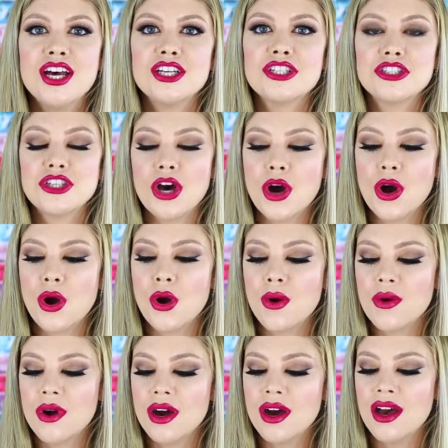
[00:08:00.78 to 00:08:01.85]

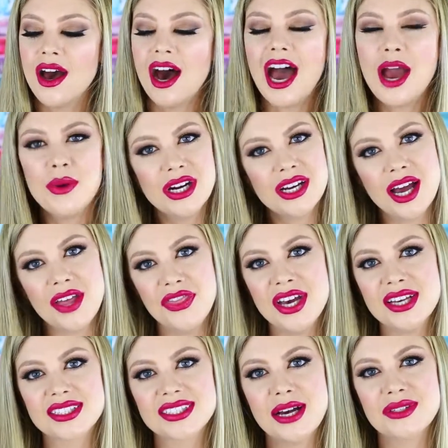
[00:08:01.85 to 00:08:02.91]
So I went and got
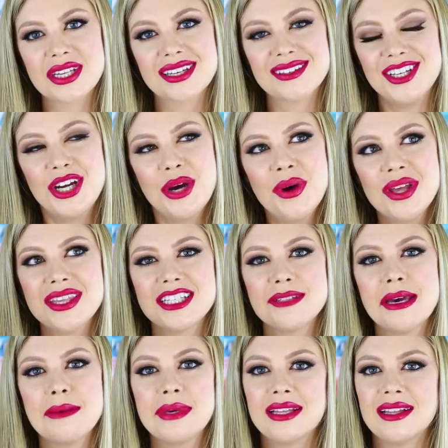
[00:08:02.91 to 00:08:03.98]
this because I was like, you know what, this
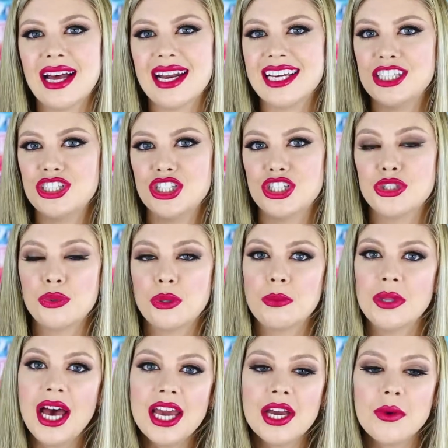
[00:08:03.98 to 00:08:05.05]
might be a lot easier to
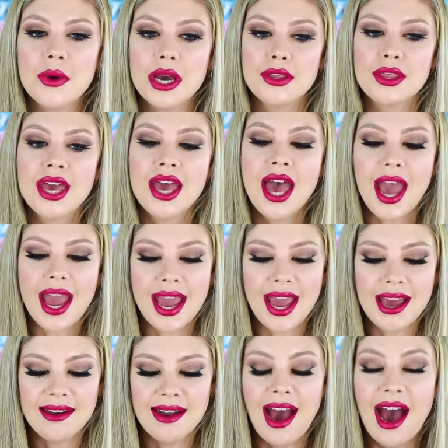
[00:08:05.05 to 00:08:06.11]
apply it with.
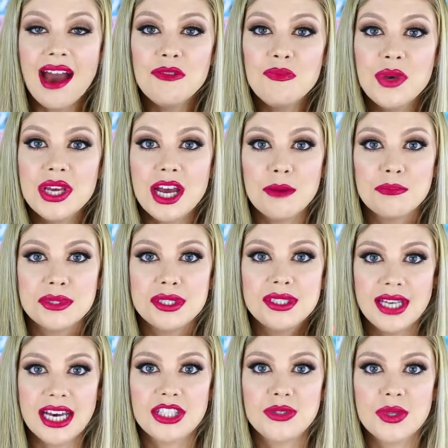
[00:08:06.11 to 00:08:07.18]
And I've been
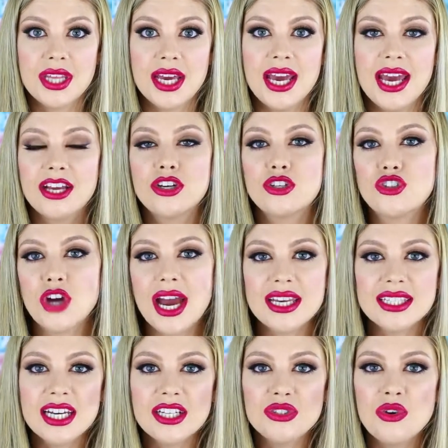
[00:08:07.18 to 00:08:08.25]
obsessed with it. It
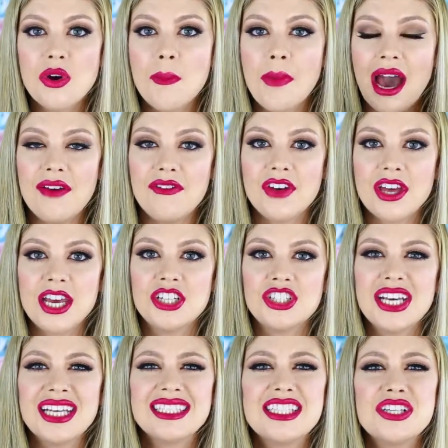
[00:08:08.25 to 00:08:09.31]
dries down to a matte finish.
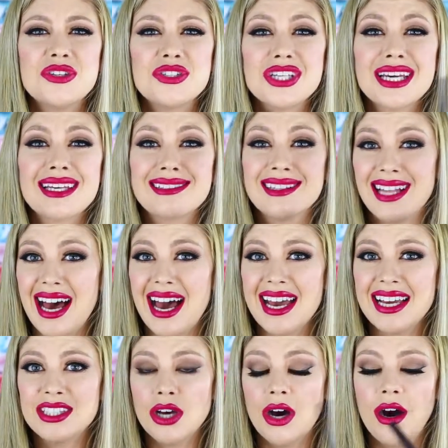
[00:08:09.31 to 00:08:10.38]
It seriously
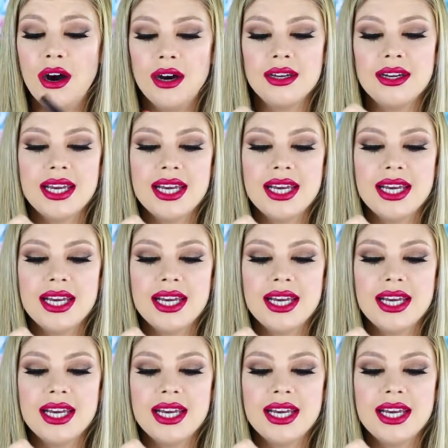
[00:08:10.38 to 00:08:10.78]
glides on.